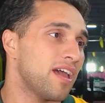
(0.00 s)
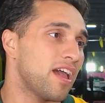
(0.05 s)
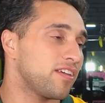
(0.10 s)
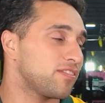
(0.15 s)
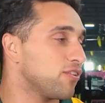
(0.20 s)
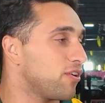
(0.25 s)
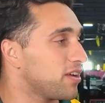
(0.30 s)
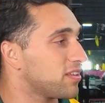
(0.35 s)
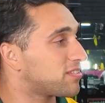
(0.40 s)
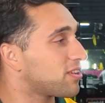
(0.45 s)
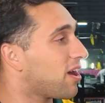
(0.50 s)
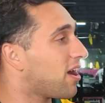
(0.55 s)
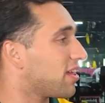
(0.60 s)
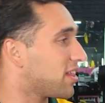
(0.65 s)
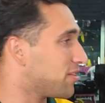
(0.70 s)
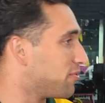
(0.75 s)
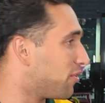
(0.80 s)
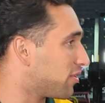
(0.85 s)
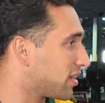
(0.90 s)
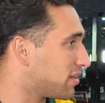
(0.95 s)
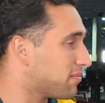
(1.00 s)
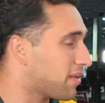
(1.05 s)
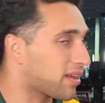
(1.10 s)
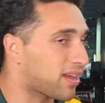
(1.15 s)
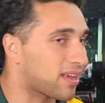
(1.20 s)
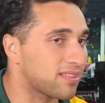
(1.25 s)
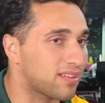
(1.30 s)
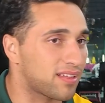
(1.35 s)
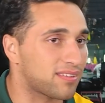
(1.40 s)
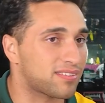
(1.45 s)
he's not entirely wrong in
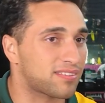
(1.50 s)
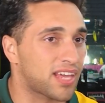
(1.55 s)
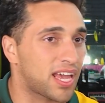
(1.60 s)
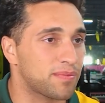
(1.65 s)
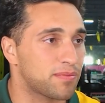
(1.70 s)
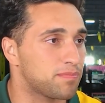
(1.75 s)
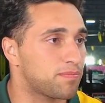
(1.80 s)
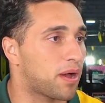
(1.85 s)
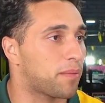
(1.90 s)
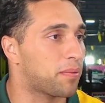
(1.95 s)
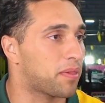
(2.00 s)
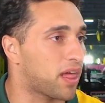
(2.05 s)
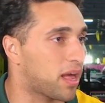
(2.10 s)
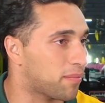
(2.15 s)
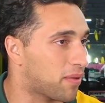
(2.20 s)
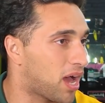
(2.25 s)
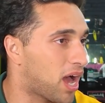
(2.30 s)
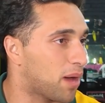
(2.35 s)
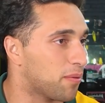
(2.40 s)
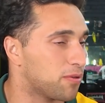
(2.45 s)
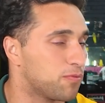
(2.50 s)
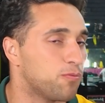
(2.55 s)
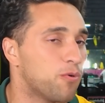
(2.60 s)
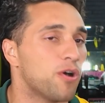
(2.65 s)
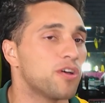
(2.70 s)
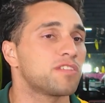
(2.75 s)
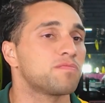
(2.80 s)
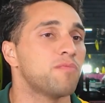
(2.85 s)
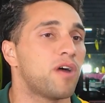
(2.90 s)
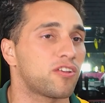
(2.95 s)
making that statement, but Belal Muhammad
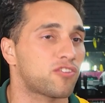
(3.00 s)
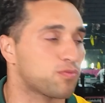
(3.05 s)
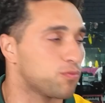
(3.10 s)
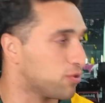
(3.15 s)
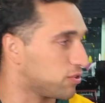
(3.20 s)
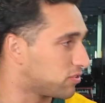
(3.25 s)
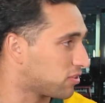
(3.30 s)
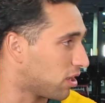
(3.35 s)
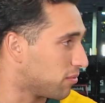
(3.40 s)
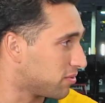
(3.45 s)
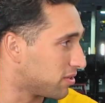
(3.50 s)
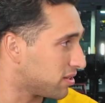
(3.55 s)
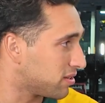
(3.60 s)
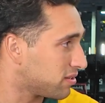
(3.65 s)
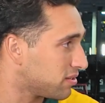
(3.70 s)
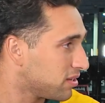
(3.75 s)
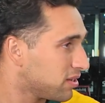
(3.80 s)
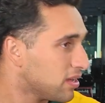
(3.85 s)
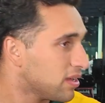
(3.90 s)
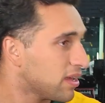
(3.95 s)
was much more dominant,